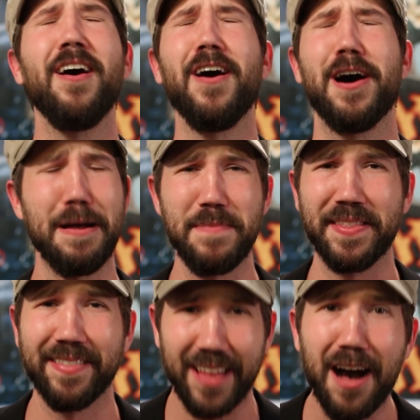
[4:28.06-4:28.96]
Oh, I'm
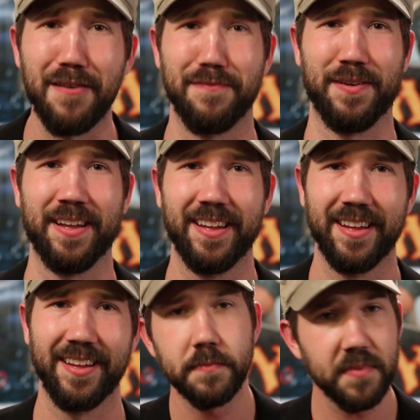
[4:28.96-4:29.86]
in love!
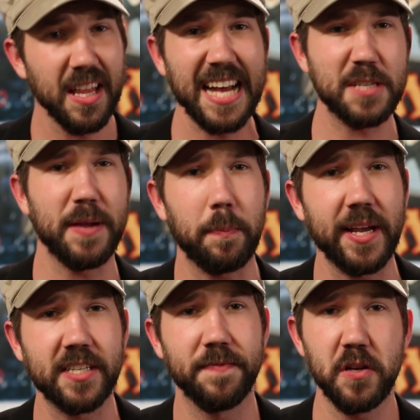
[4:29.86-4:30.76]
The last big
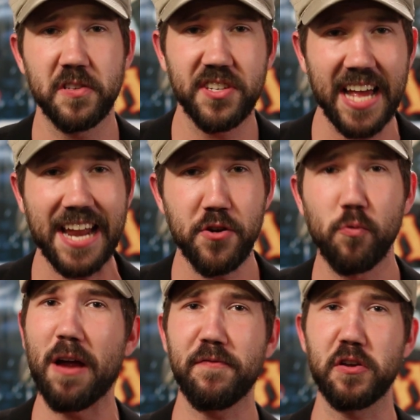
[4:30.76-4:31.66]
piece of news is 10 new
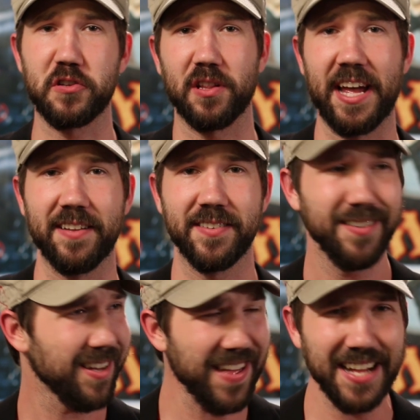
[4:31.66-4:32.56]
refuge lands,
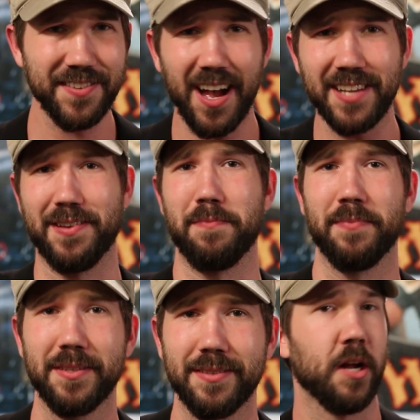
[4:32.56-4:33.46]
that's awesome!
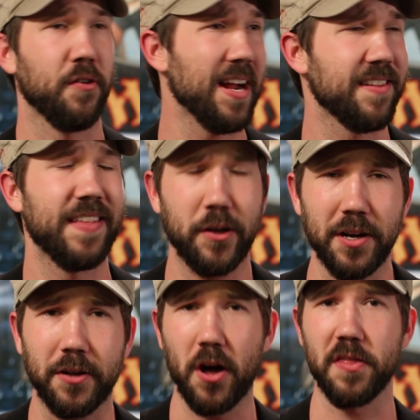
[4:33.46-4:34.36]
Granted, they
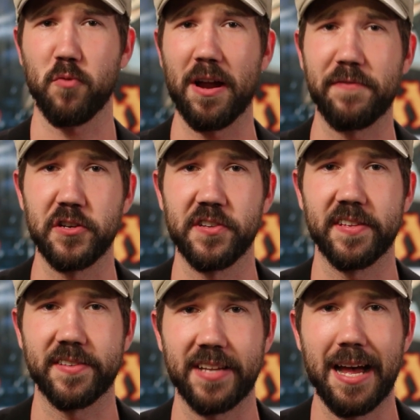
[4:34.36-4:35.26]
couldn't call them refuges
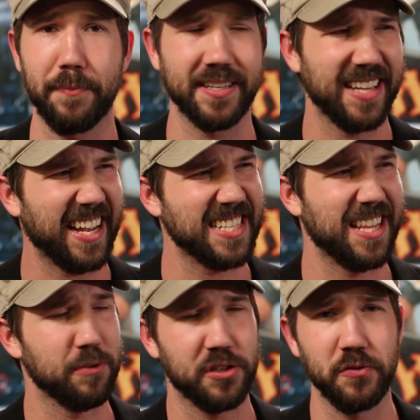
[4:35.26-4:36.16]
this time, because I guess
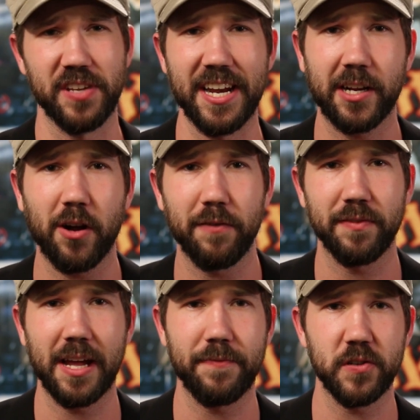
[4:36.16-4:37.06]
that was too Zendikar
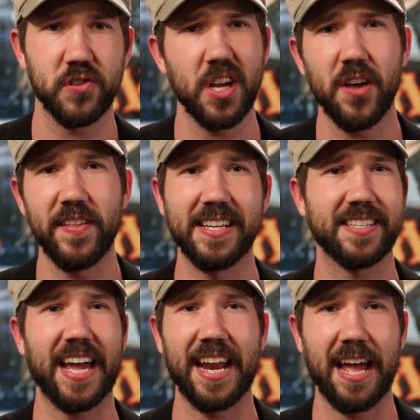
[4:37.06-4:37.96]
flavored, so they
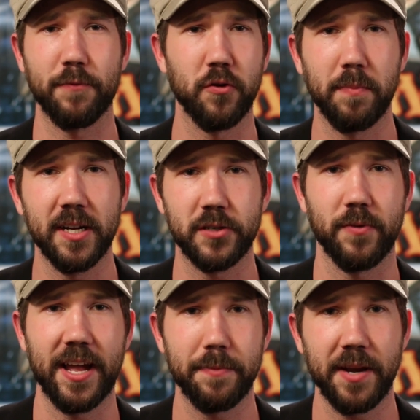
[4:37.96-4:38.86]
just kind of have a whole bunch of
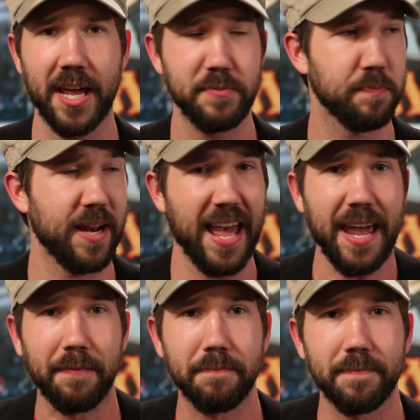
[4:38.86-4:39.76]
random names, but hey,